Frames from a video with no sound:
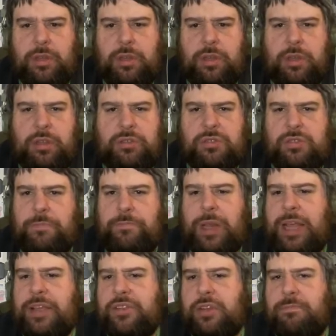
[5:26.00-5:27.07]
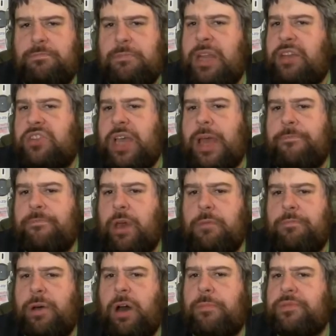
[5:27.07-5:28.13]
just a pleasant mid-tempo
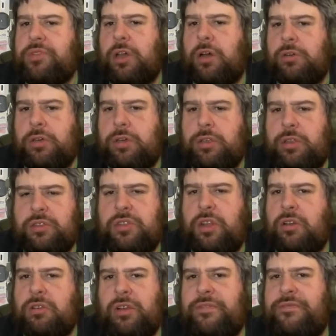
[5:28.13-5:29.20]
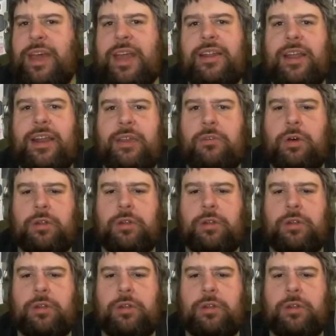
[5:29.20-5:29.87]
pop song that's not going to offend anyone